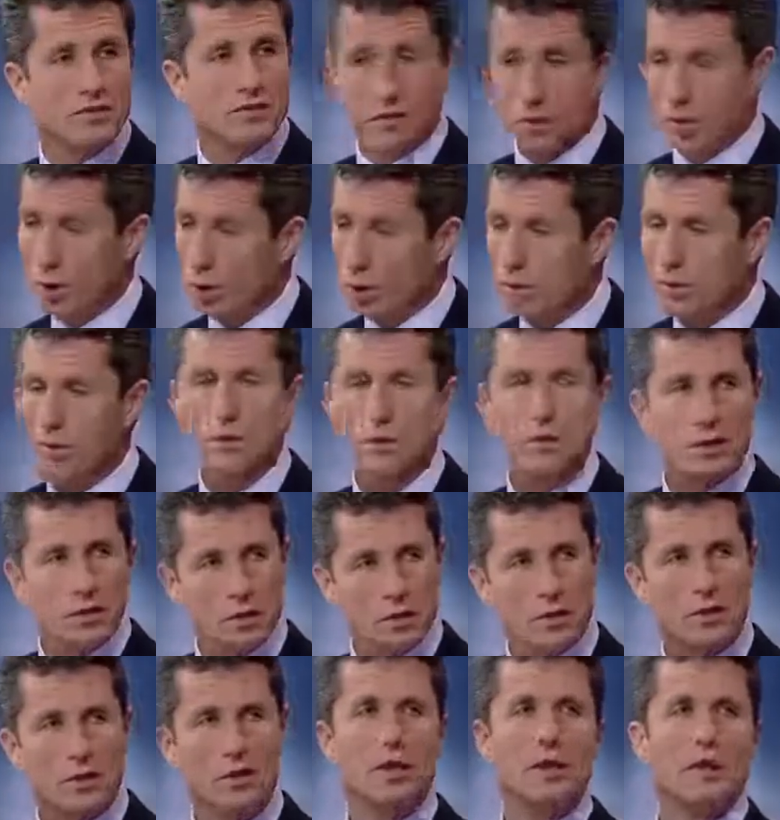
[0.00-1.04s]
has told him,
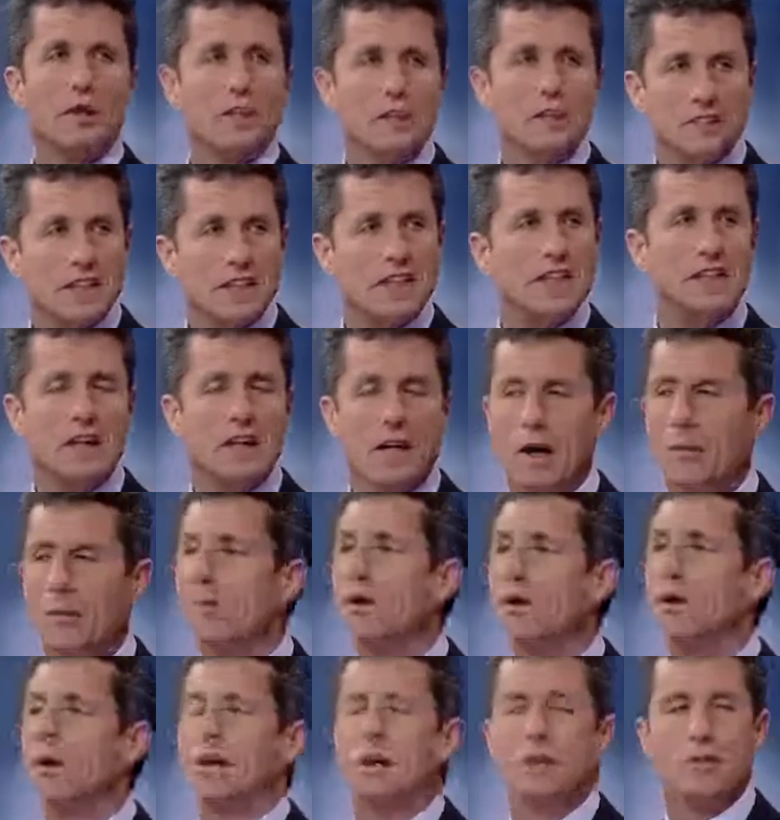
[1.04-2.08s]
look, stay
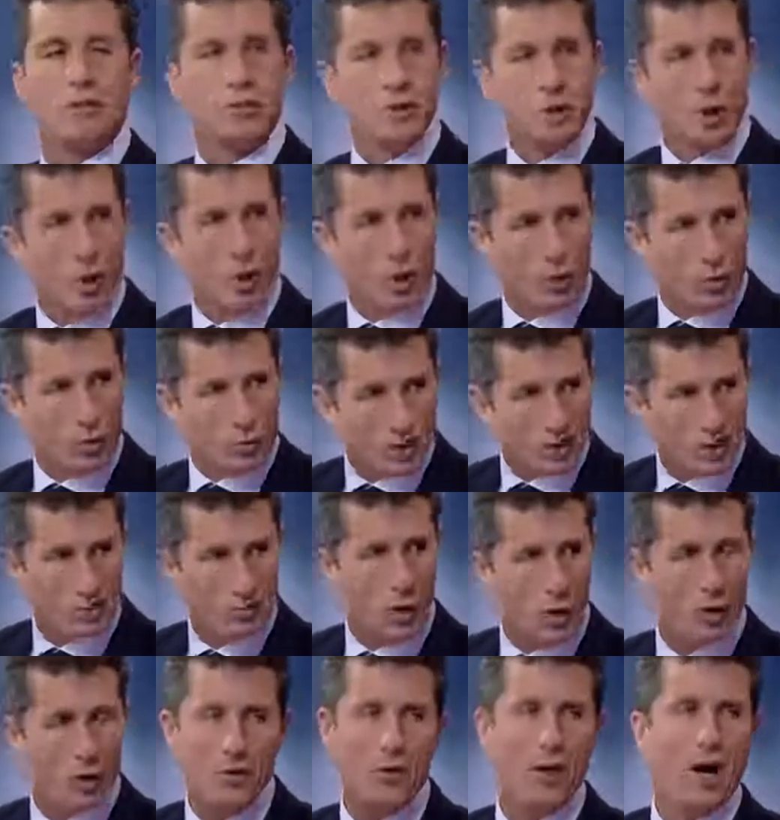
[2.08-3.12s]
calm, don't
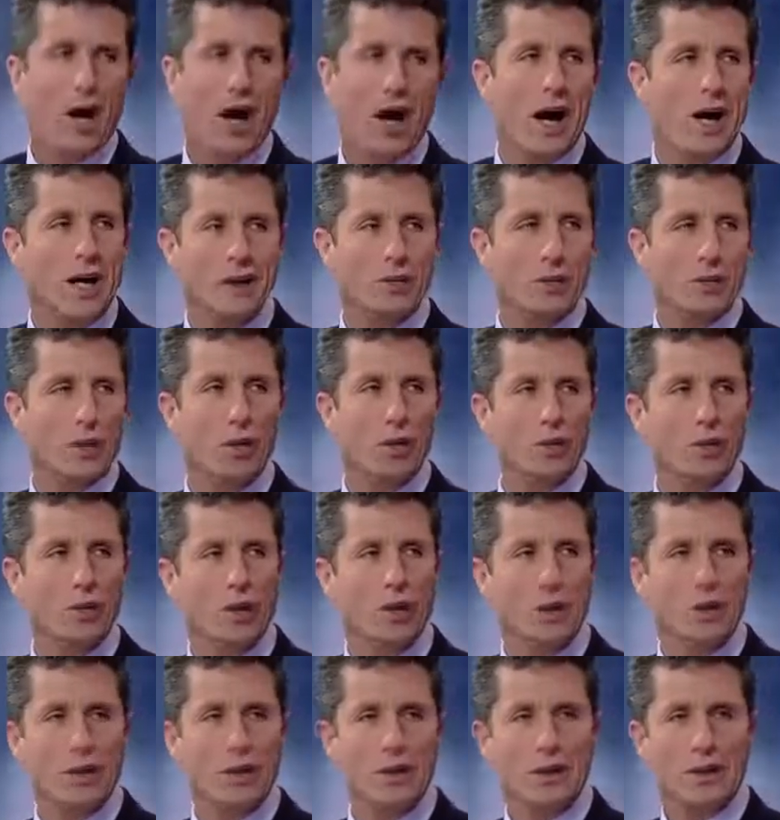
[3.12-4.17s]
respond at all
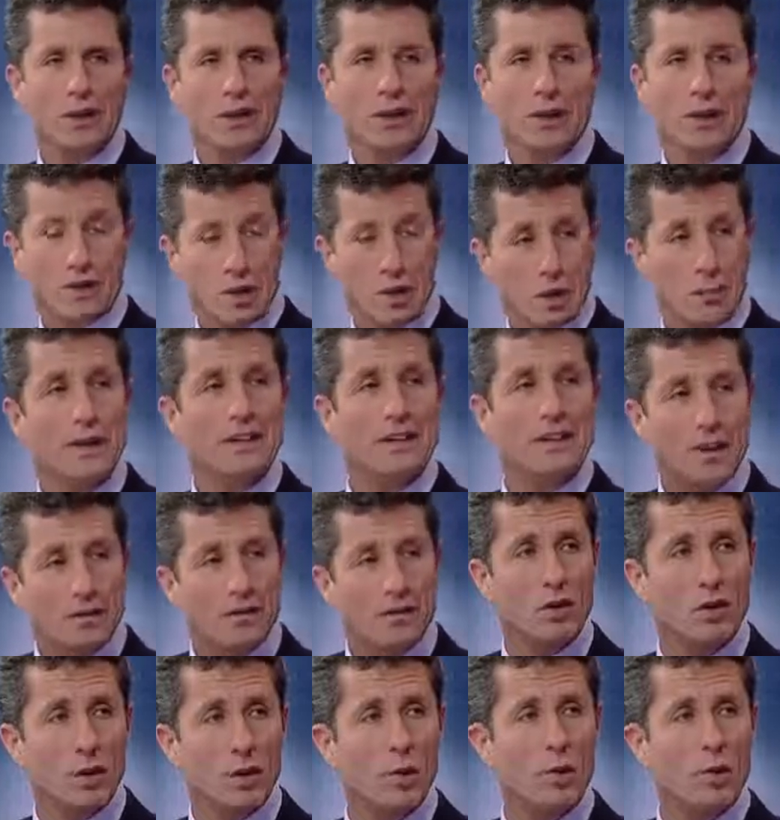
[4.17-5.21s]
to it. It's going to be a
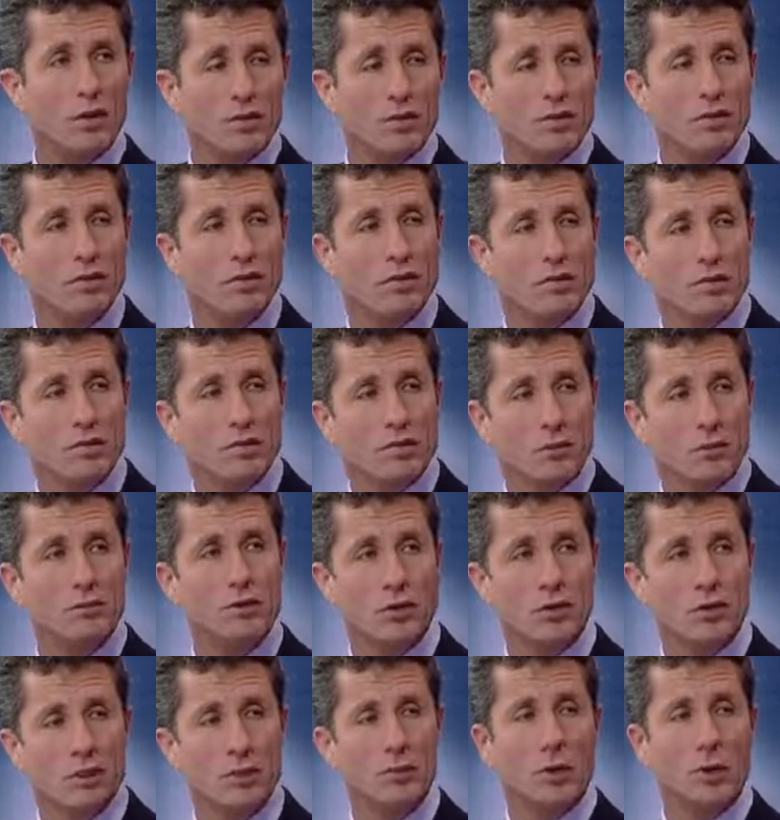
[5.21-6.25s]
difficult one for him
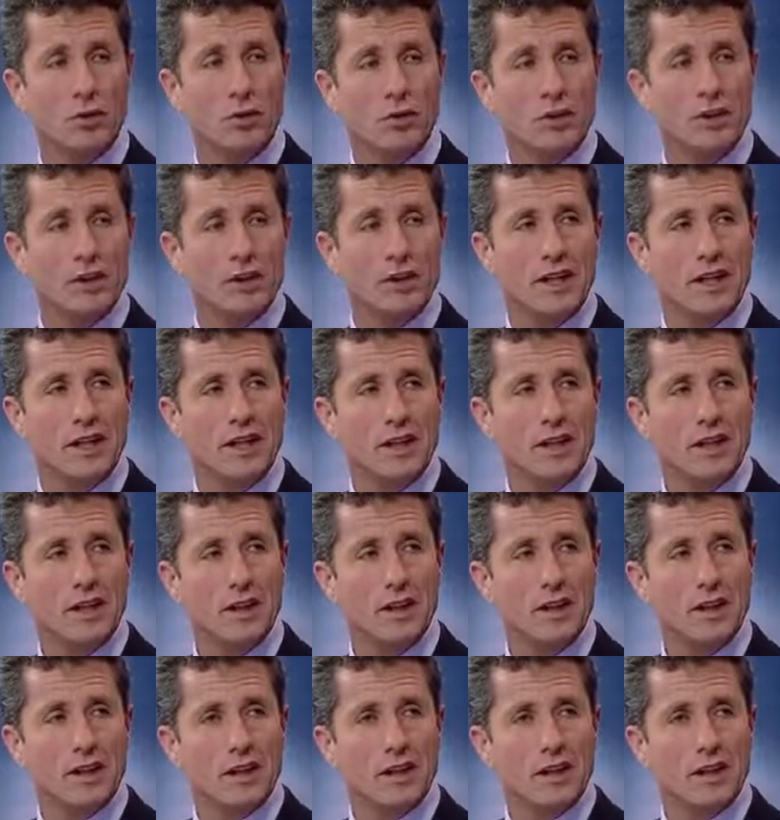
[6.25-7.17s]
to respond to today.